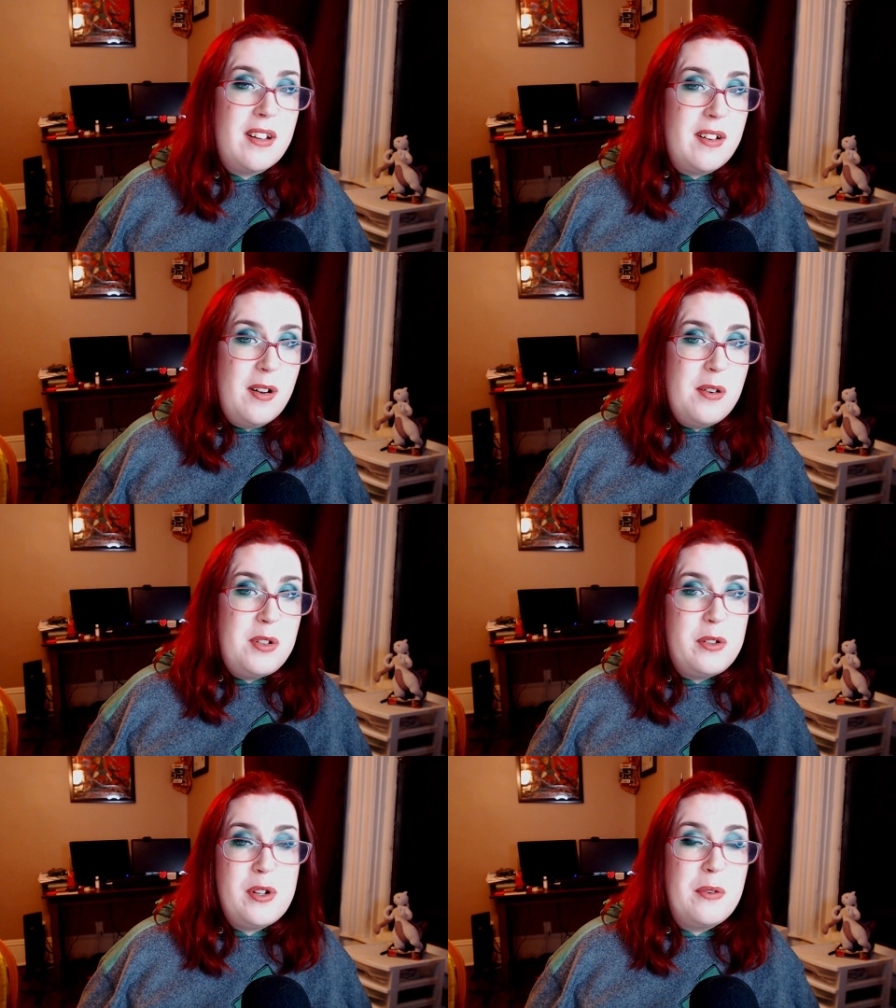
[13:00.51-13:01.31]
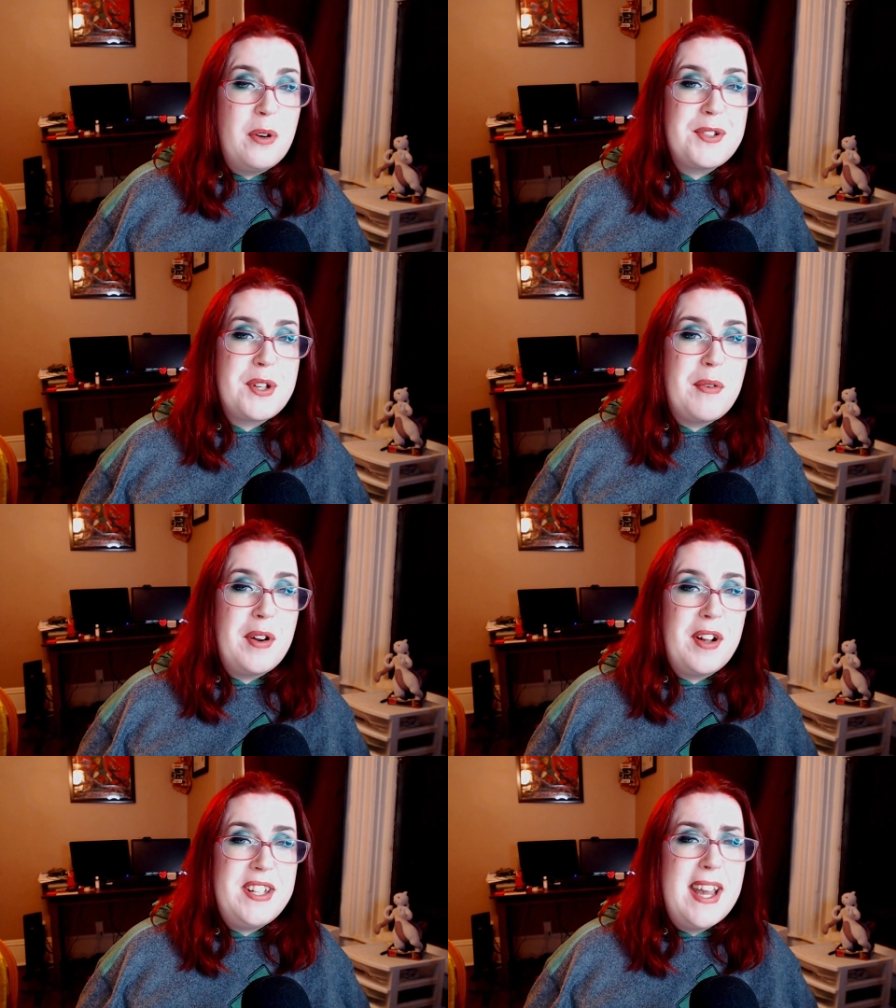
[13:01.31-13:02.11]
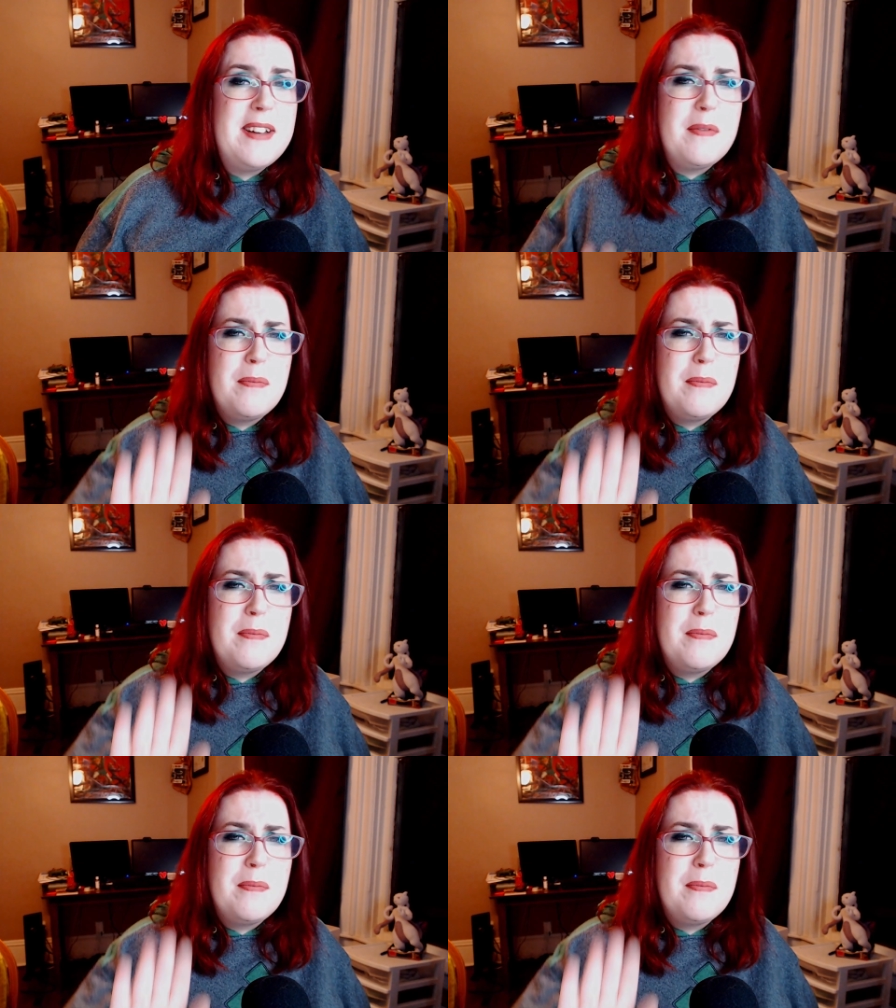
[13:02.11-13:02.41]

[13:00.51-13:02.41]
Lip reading: Oh, you don't know what's going on yet?